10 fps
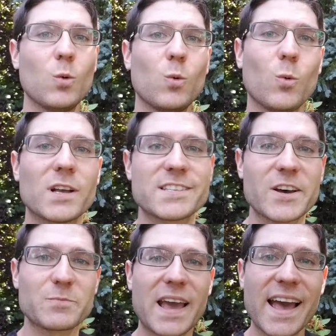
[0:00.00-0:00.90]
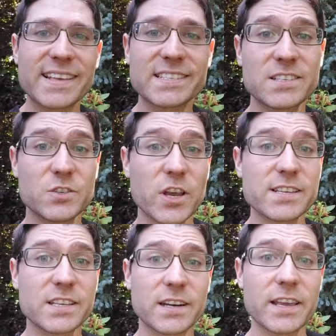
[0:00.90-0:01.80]
What's up, guys?
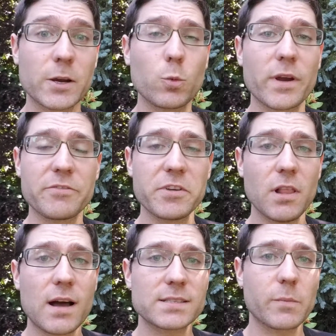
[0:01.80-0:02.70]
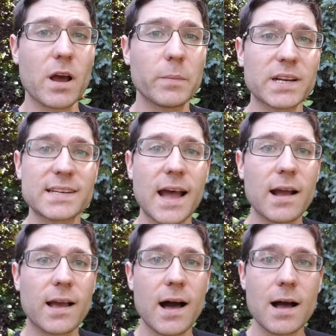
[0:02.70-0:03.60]
Jason here with
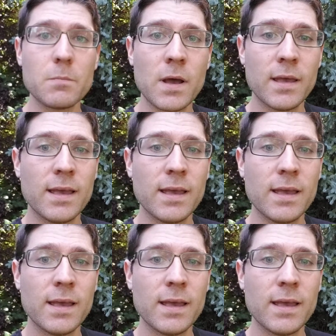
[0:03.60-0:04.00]
FeelAwesomeCompany.com,